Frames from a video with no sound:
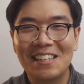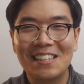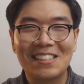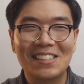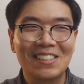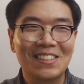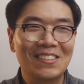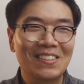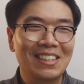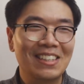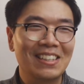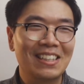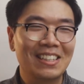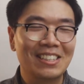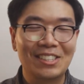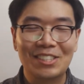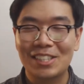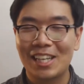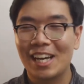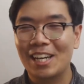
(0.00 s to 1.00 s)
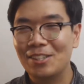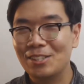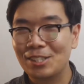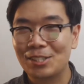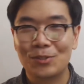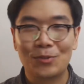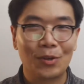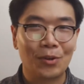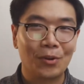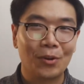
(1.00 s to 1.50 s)
So I
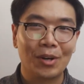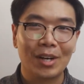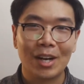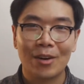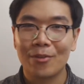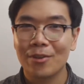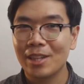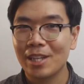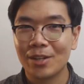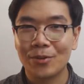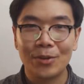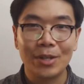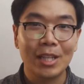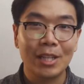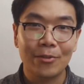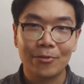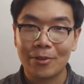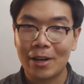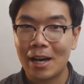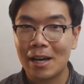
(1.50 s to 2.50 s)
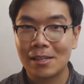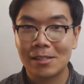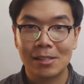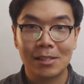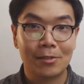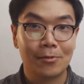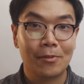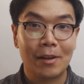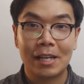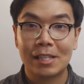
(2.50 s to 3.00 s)
just record everything really fast
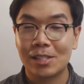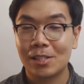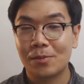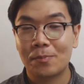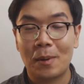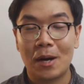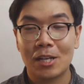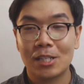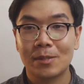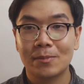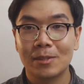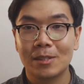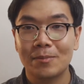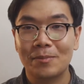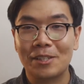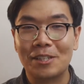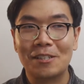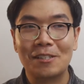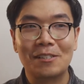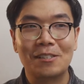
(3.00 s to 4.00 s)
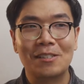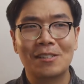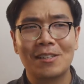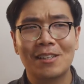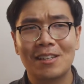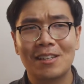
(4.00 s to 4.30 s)
as possible because